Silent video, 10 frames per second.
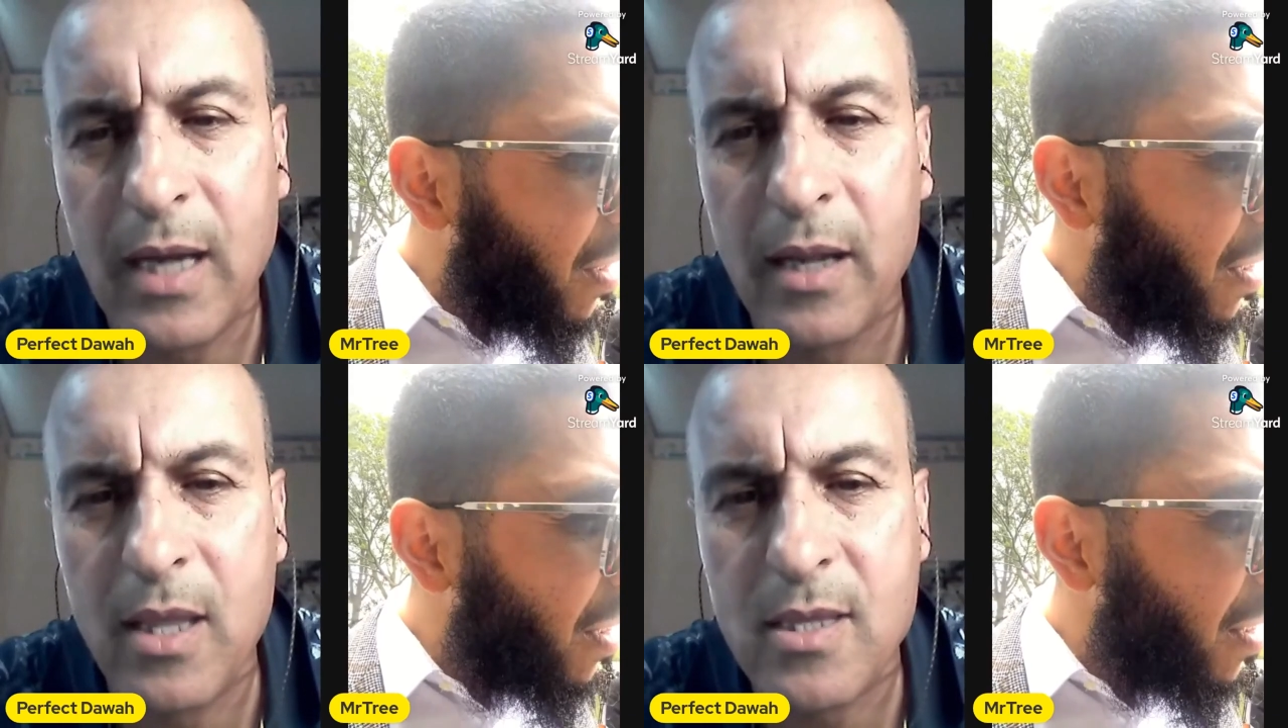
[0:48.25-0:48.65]

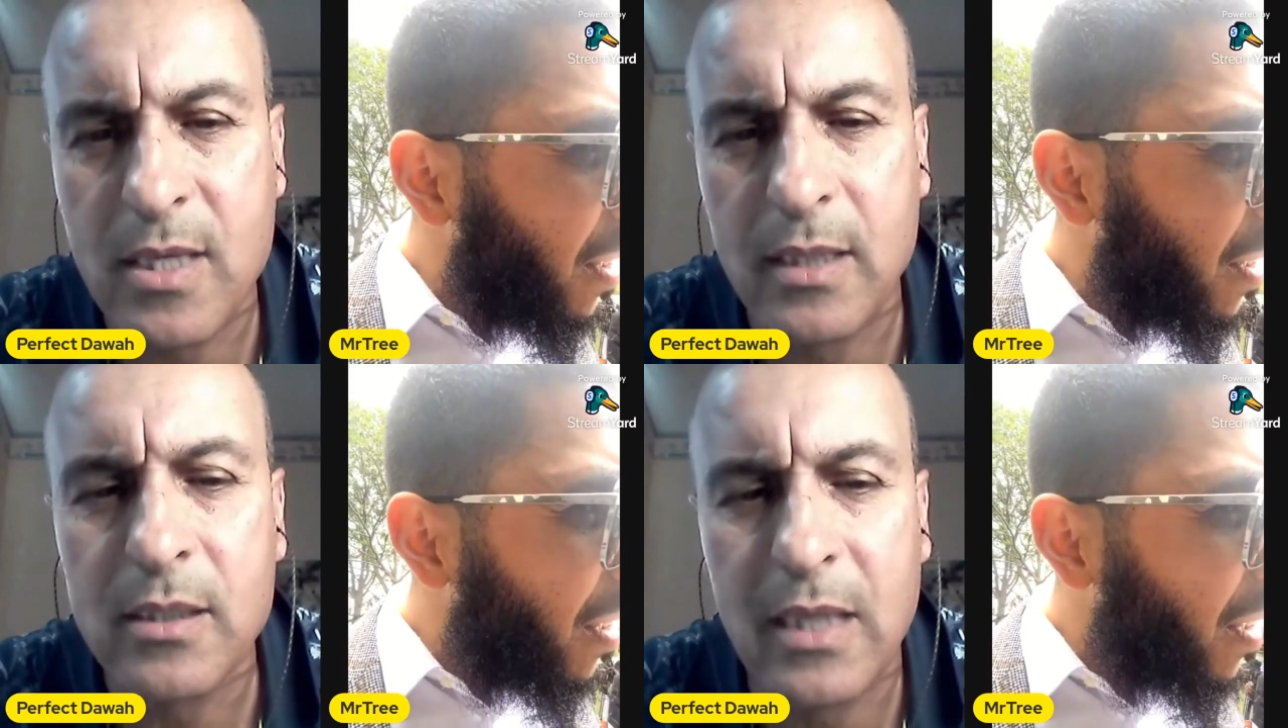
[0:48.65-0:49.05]

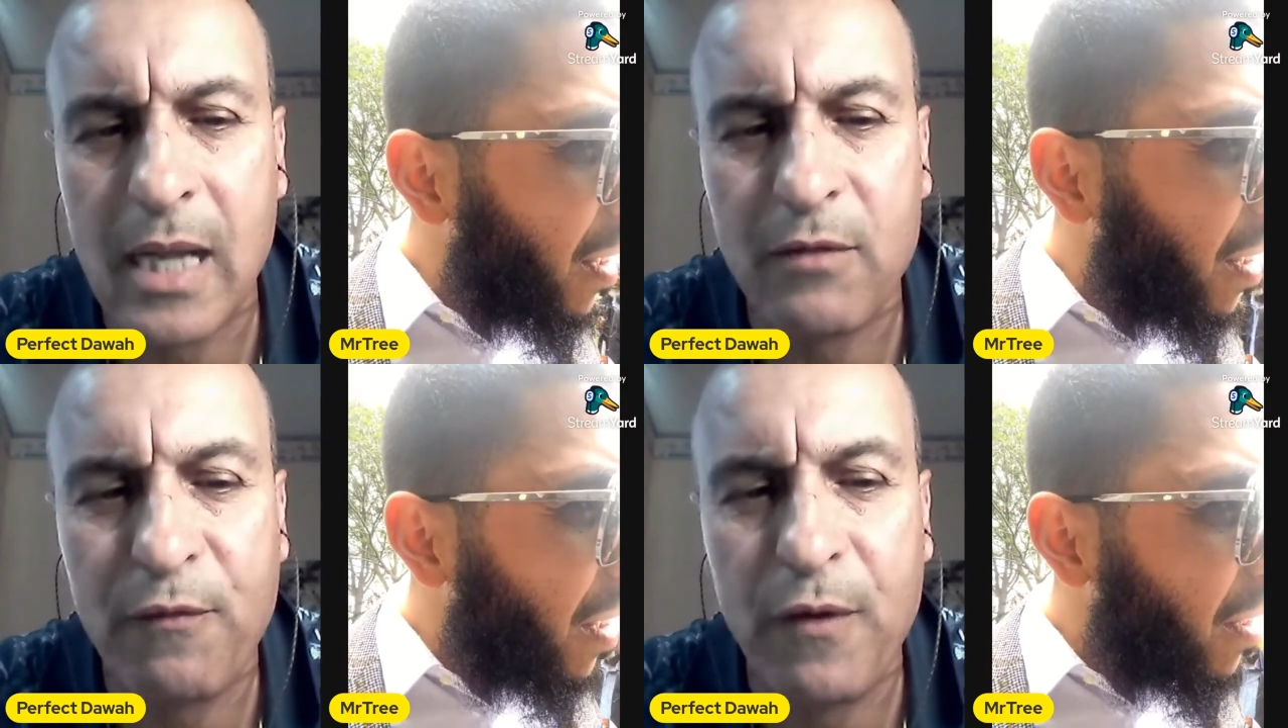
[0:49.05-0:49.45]
hadiths
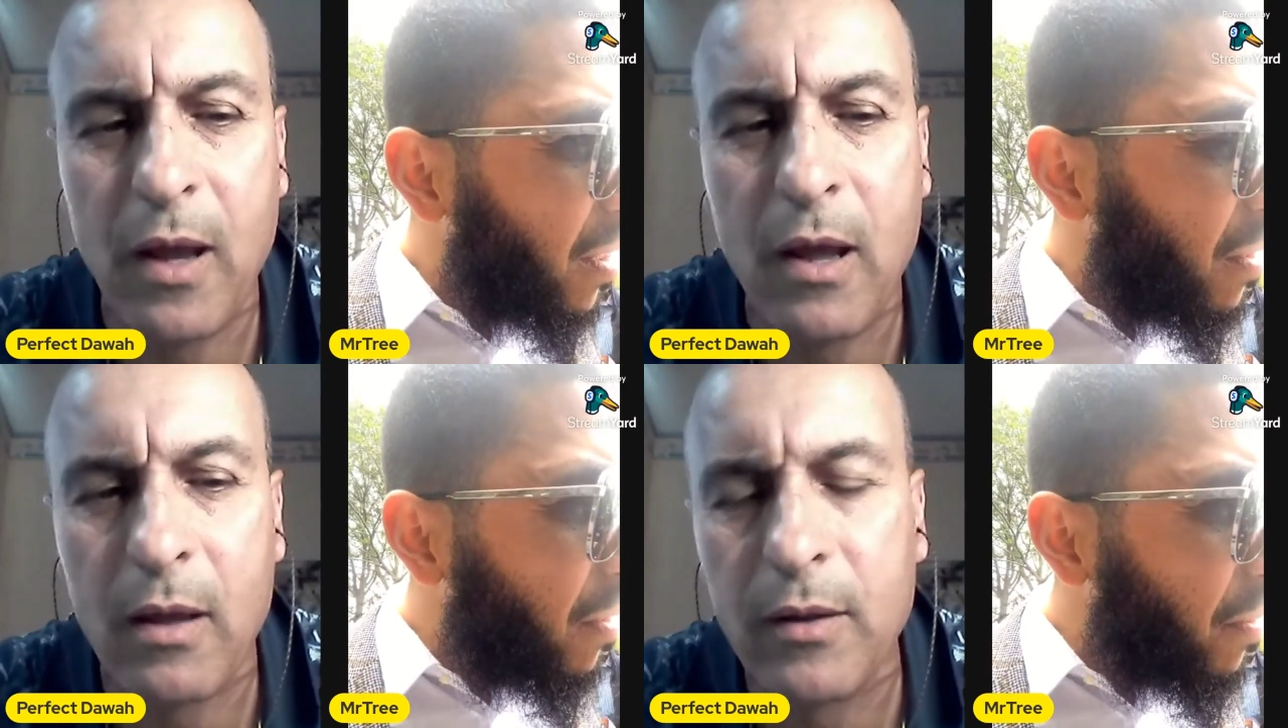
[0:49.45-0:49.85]
that
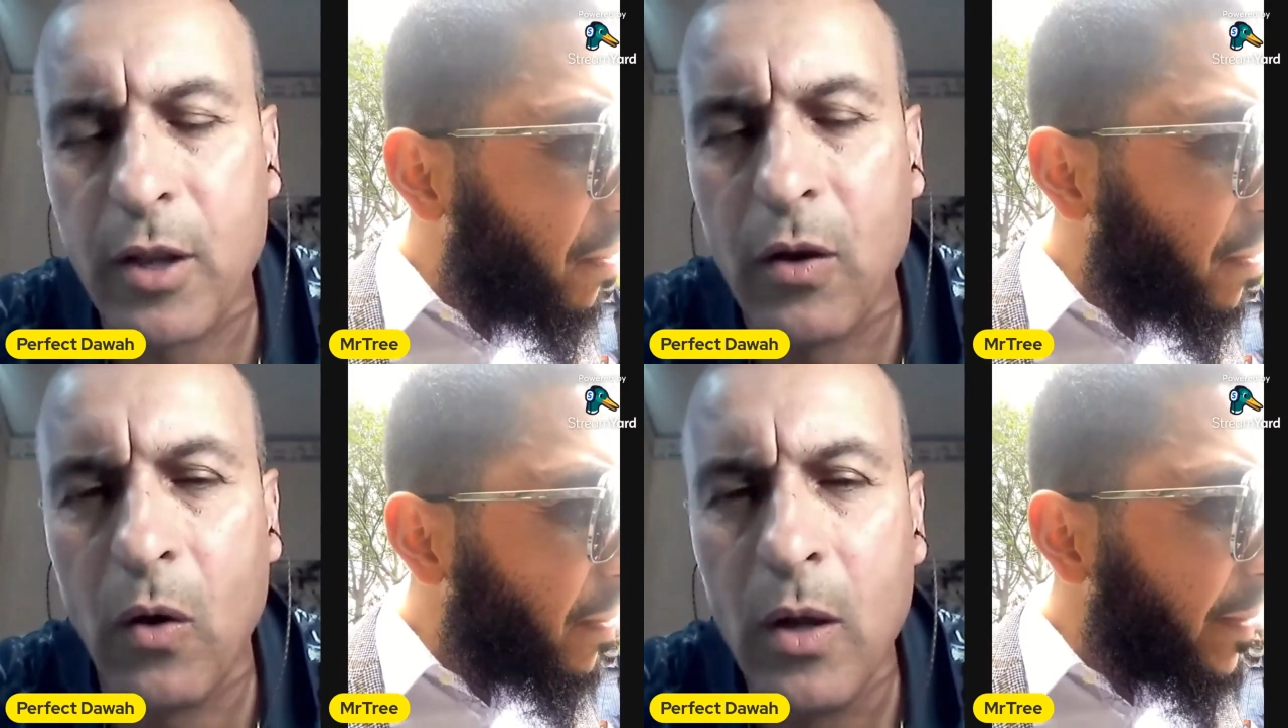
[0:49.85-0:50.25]
uh,
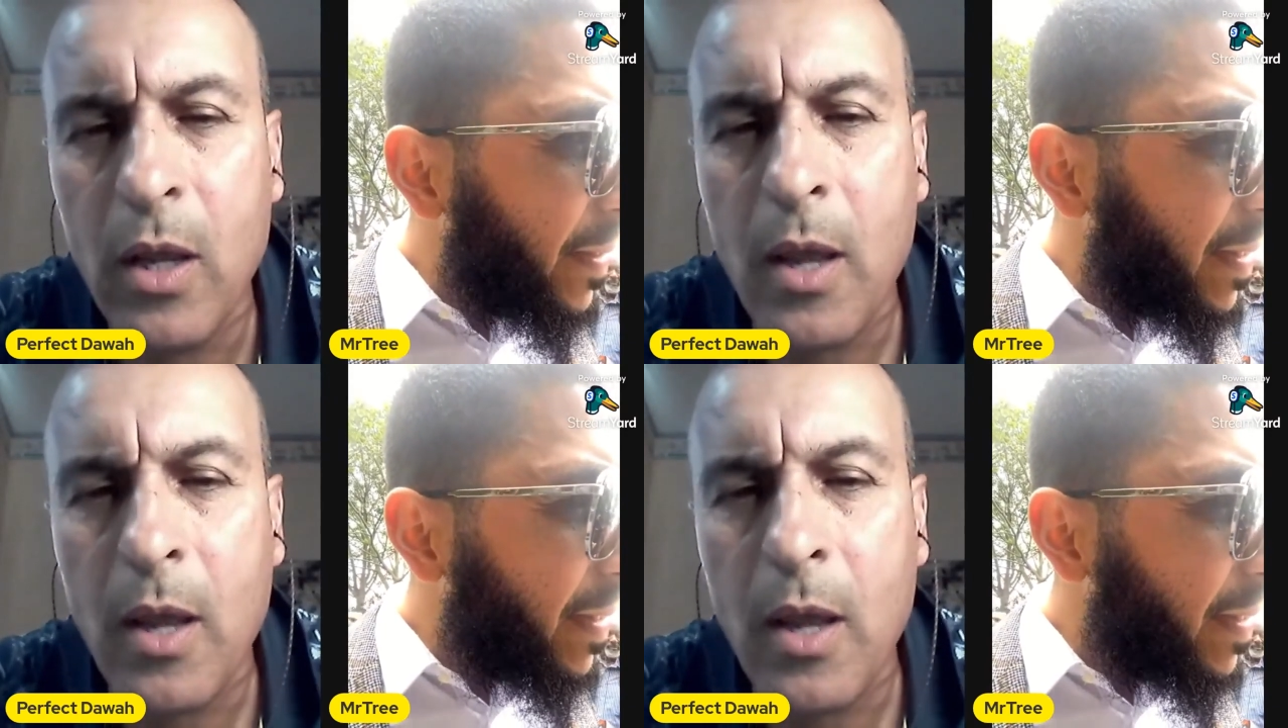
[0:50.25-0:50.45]
you know